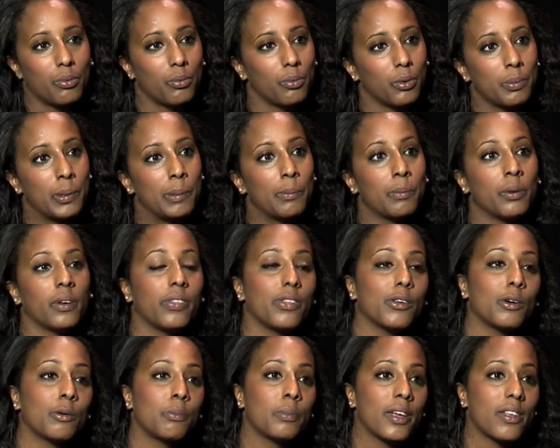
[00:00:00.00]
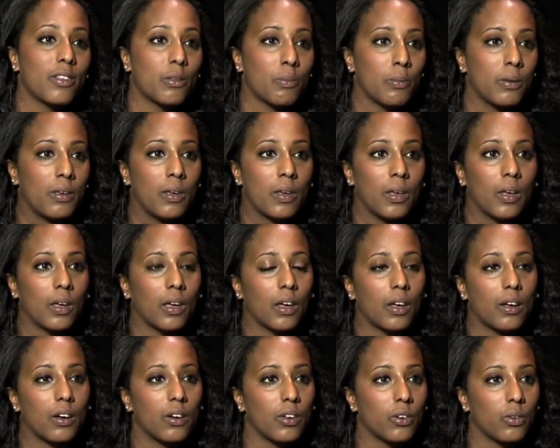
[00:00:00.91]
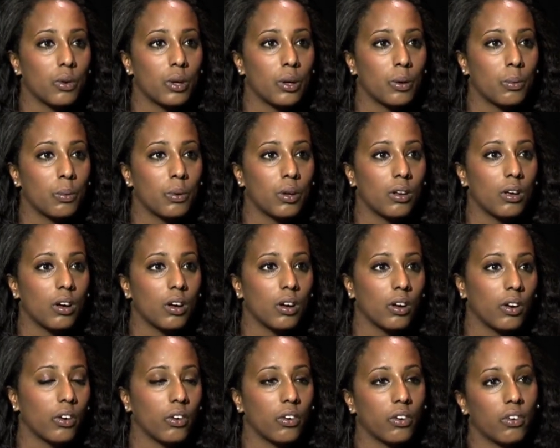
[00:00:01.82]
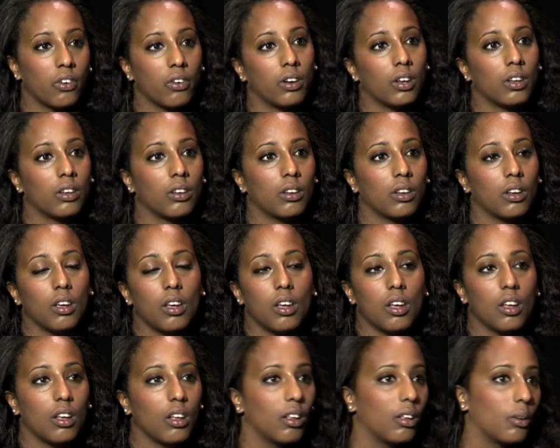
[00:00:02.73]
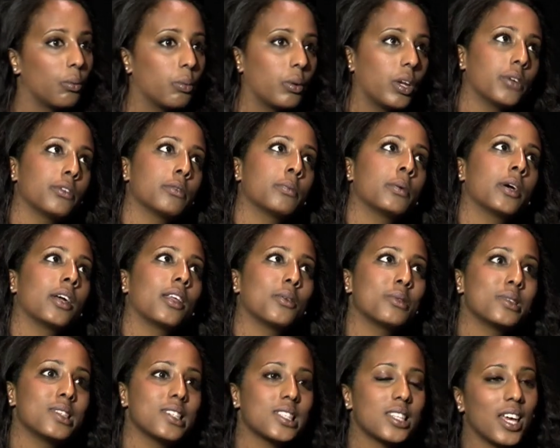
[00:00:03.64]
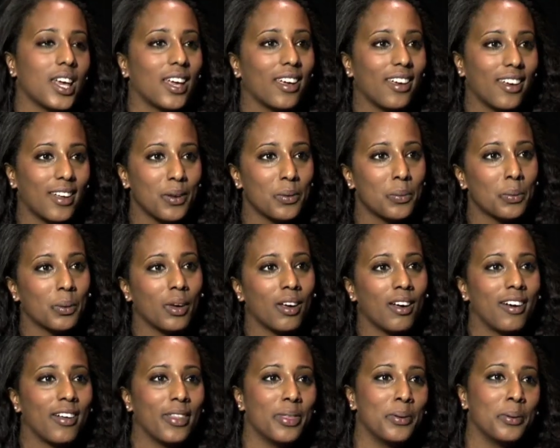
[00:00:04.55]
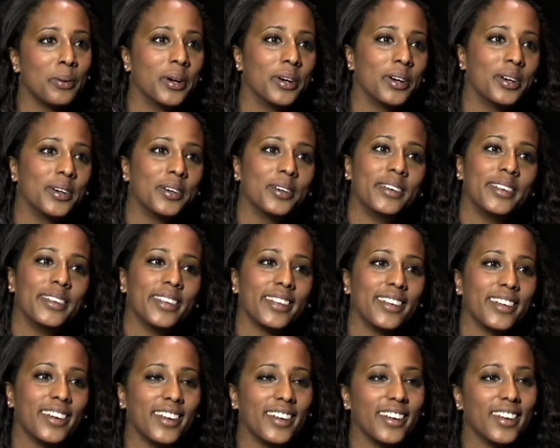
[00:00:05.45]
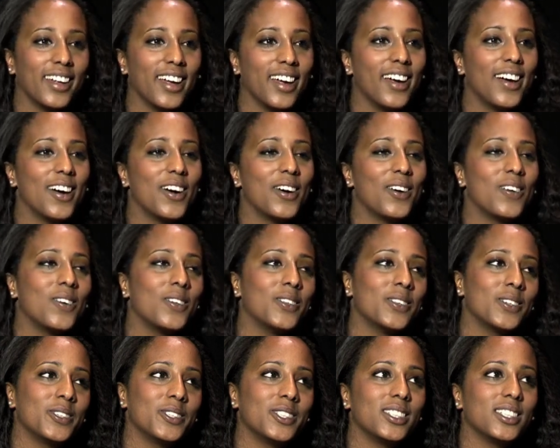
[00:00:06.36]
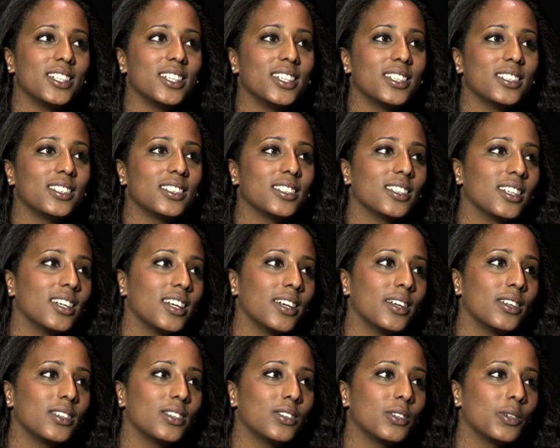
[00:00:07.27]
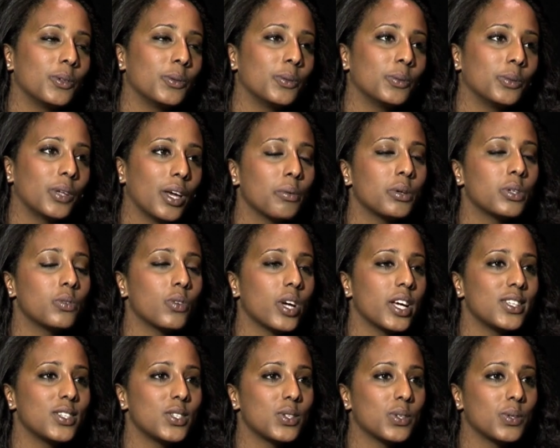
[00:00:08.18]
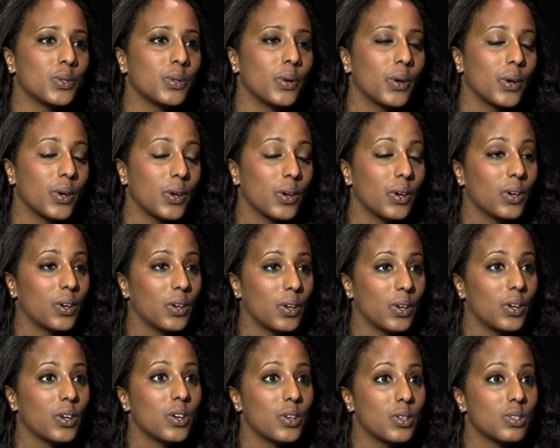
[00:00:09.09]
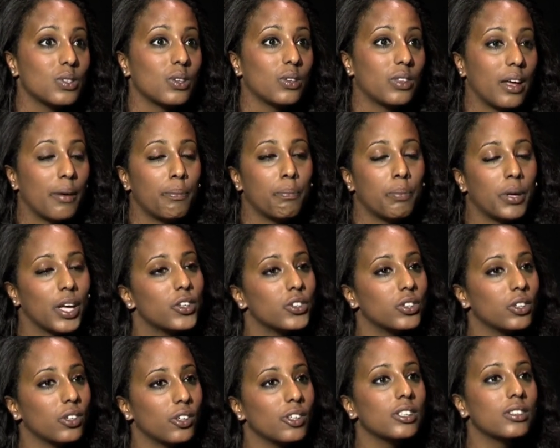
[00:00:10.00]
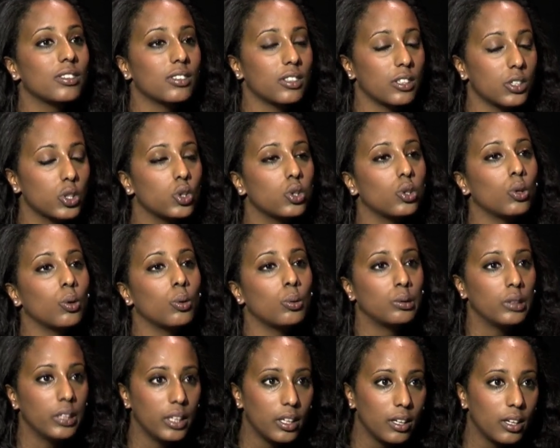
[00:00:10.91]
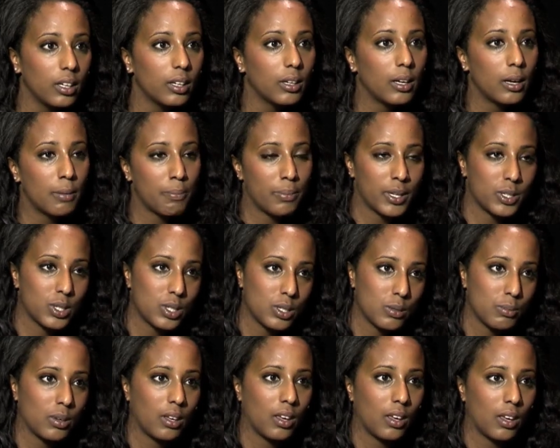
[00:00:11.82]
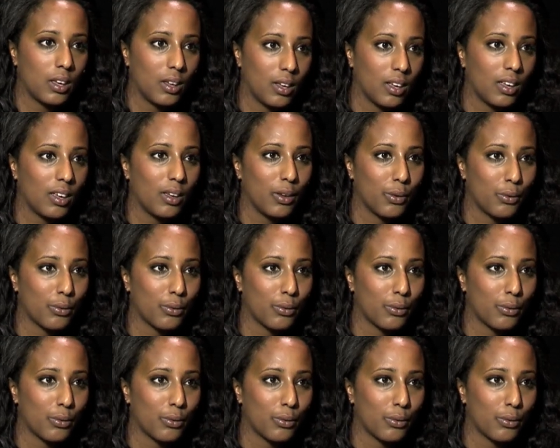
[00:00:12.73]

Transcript: remember Ethiopia as being a country with hunger, and when everybody was singing "We Are the World" and all those things. So yeah, we're trying to. So that picture is slowly about to be